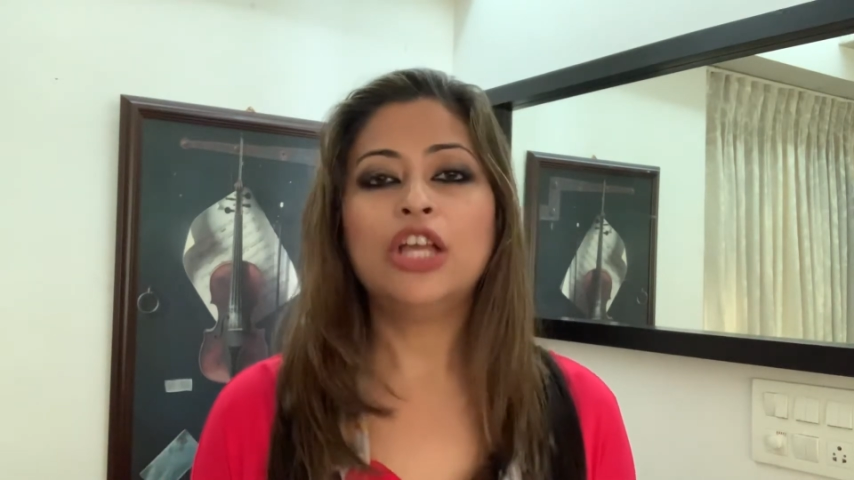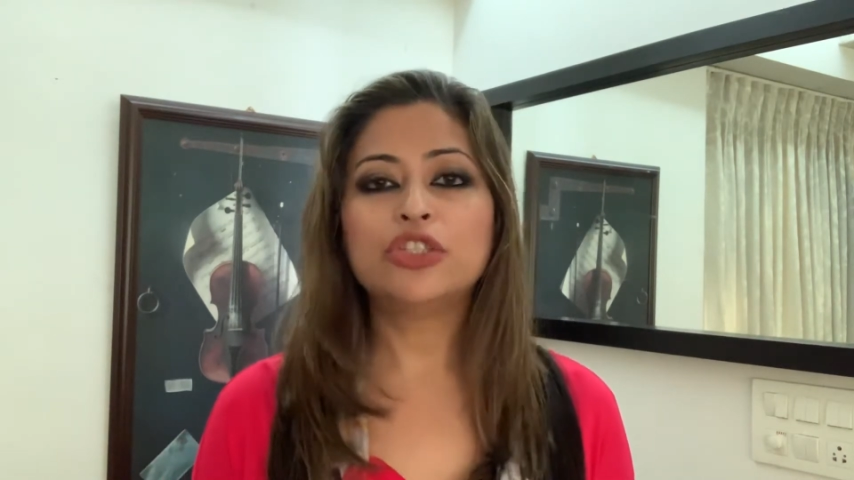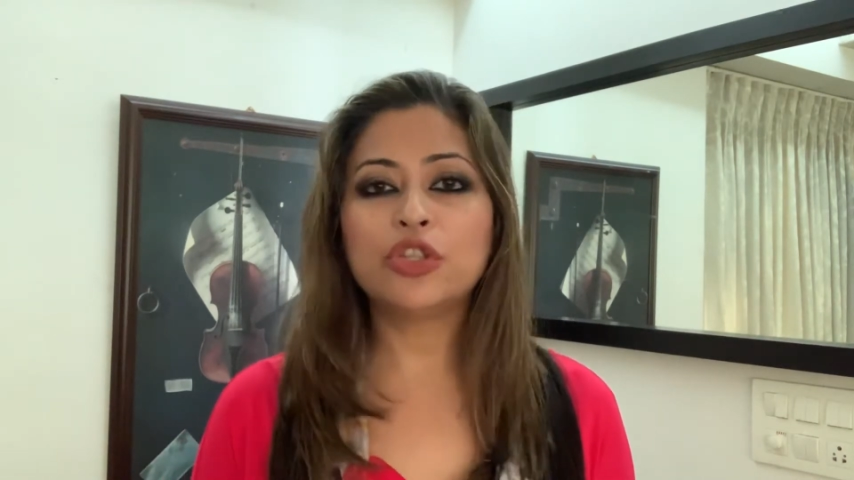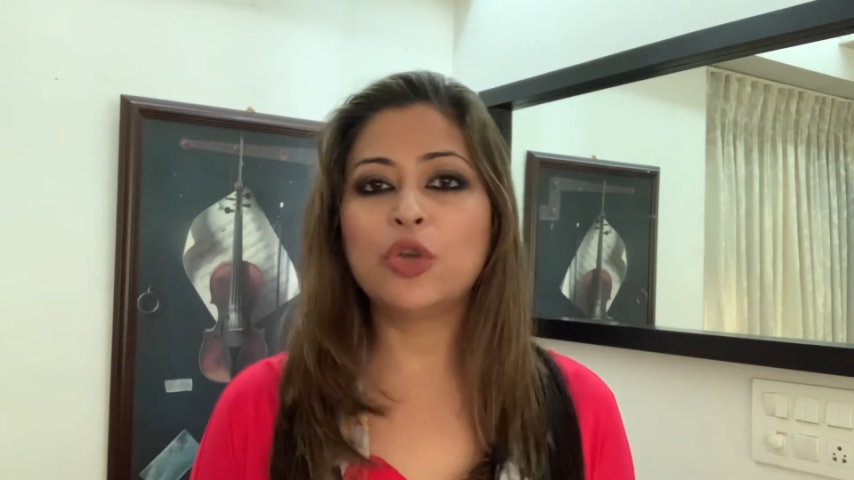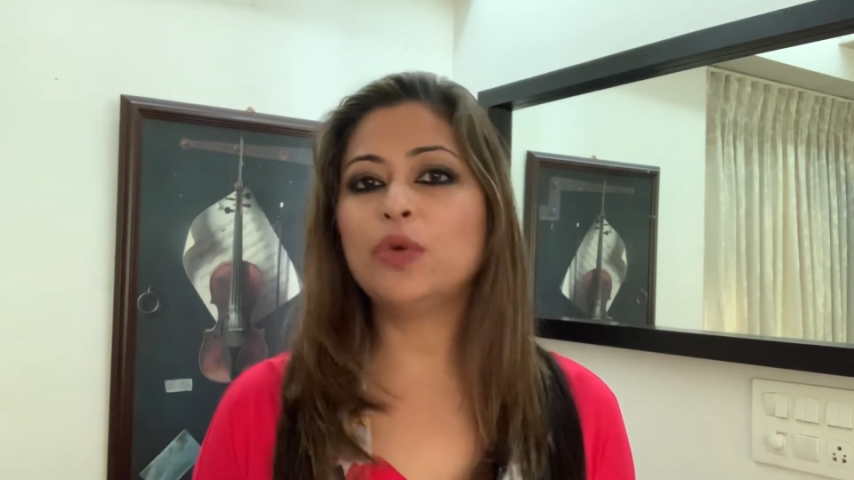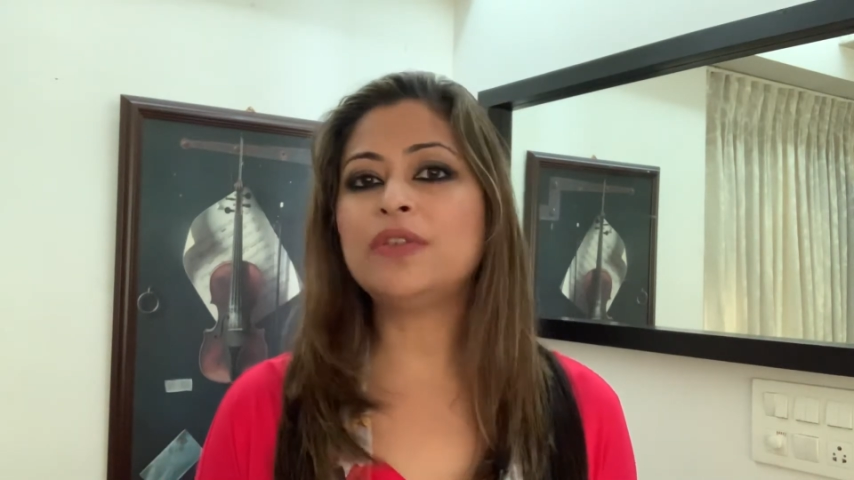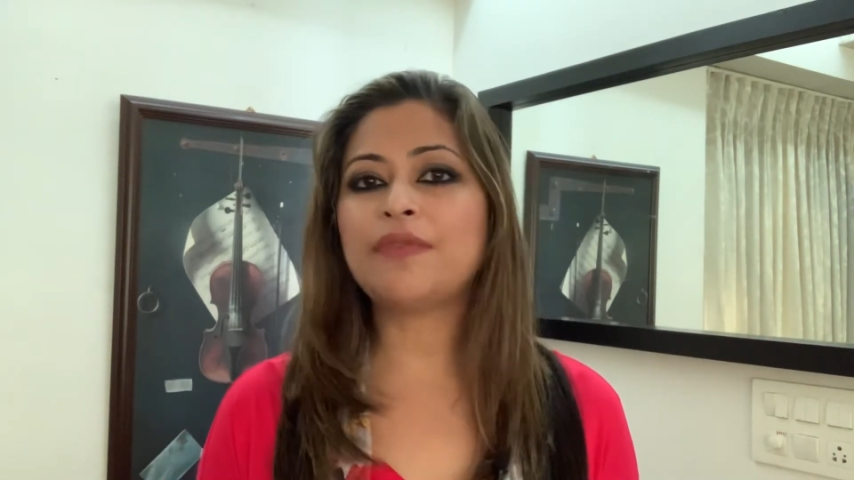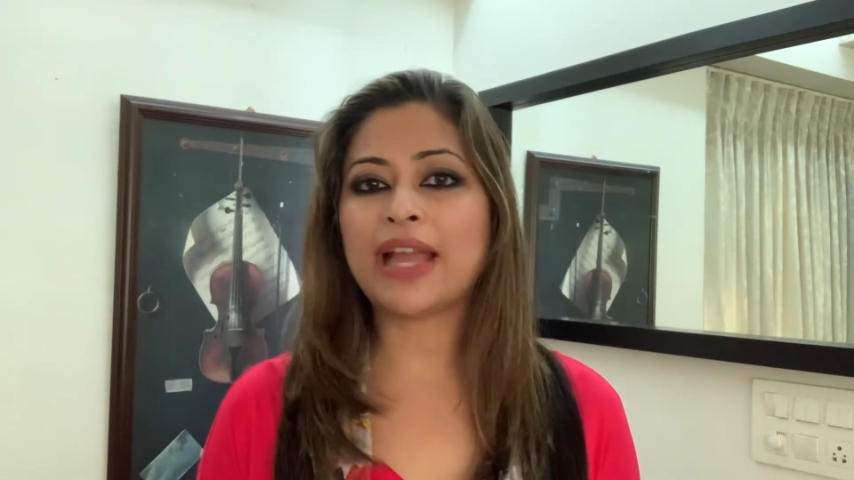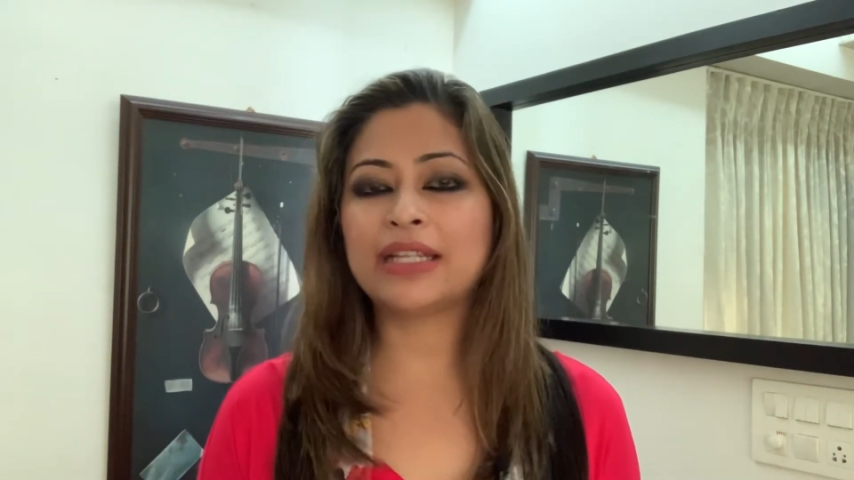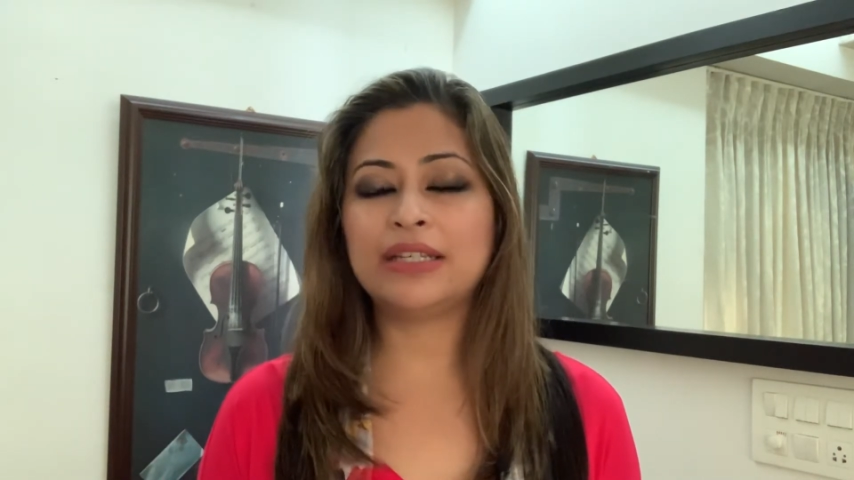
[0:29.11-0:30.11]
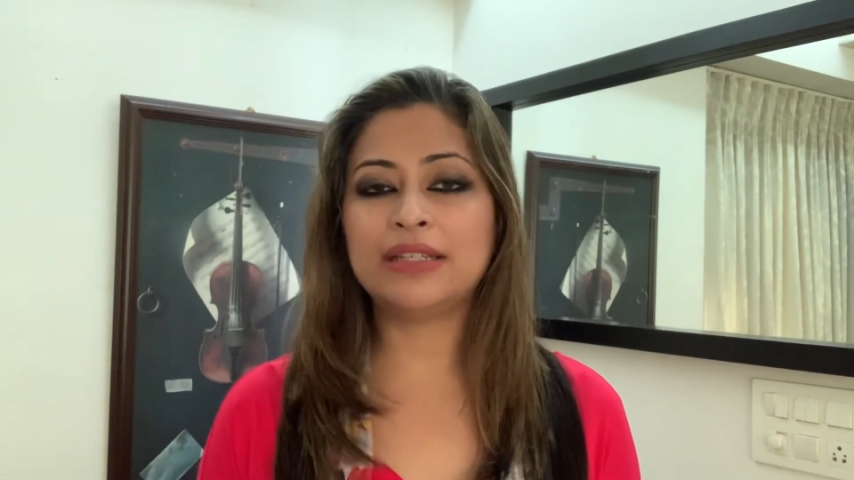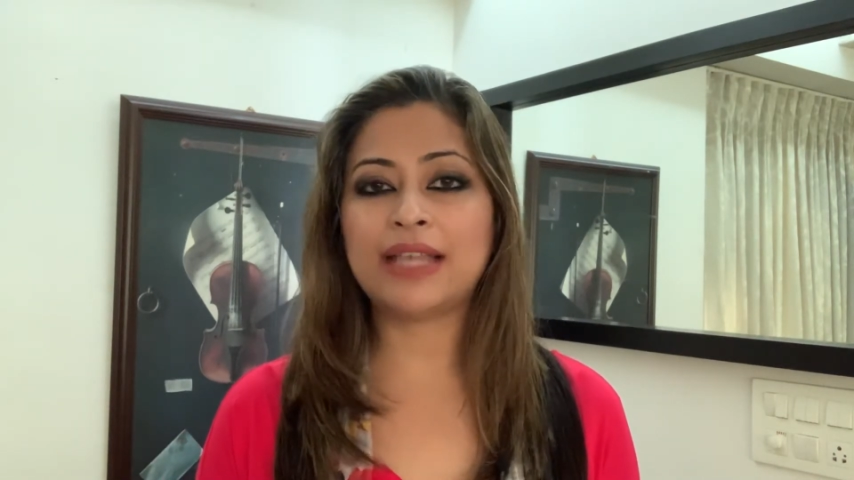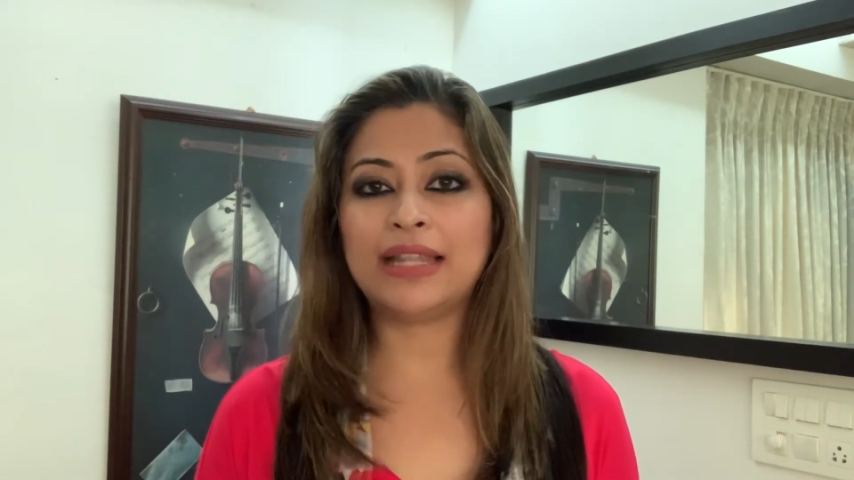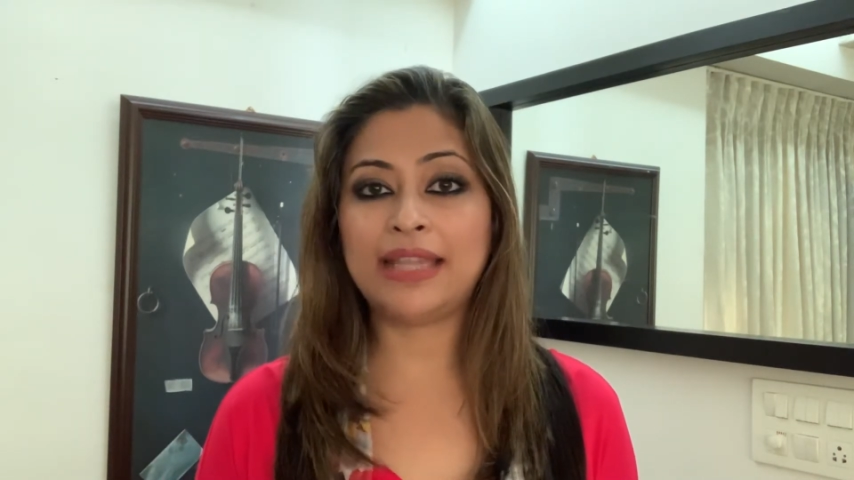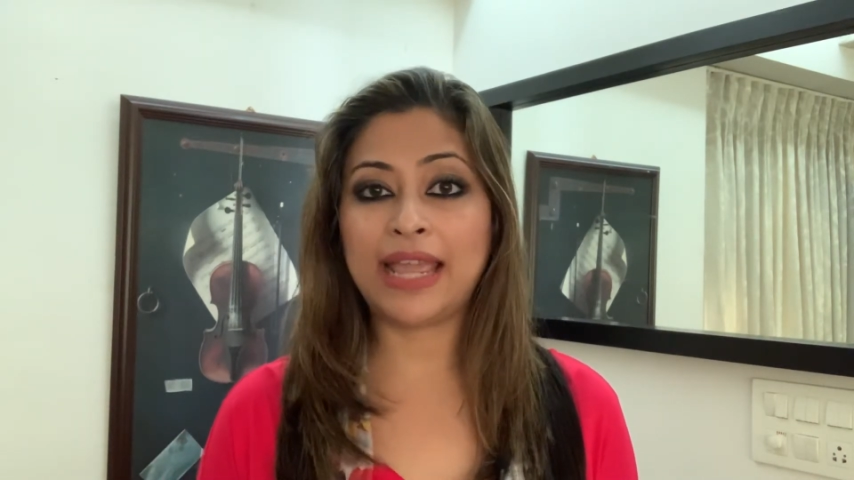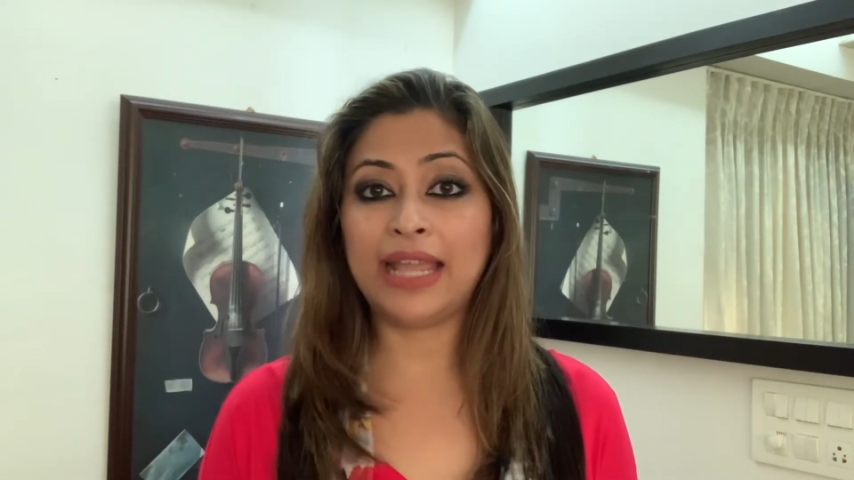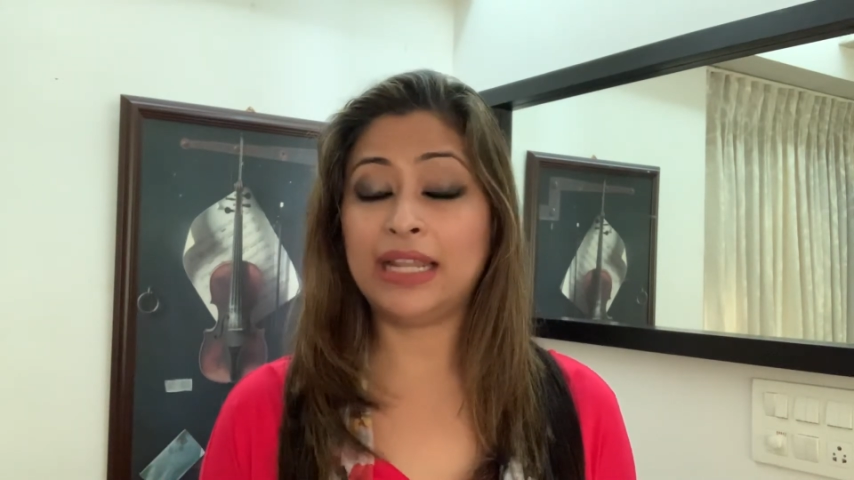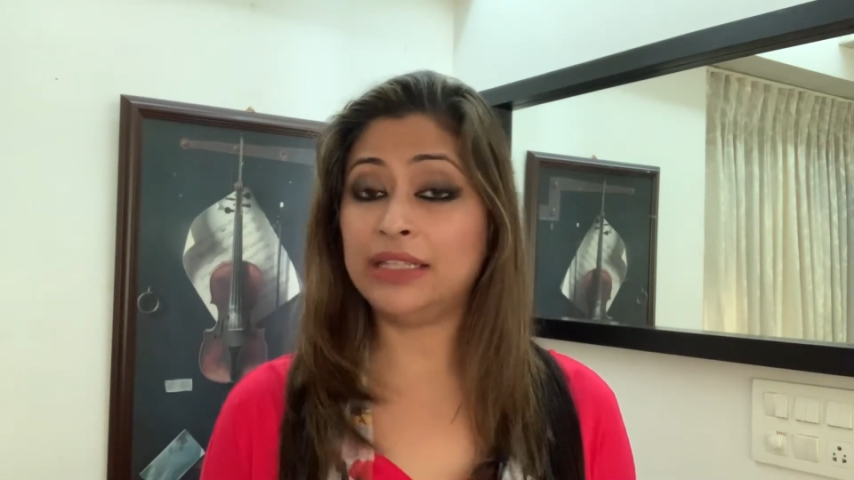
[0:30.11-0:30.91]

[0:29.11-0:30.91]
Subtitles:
So those factors are there.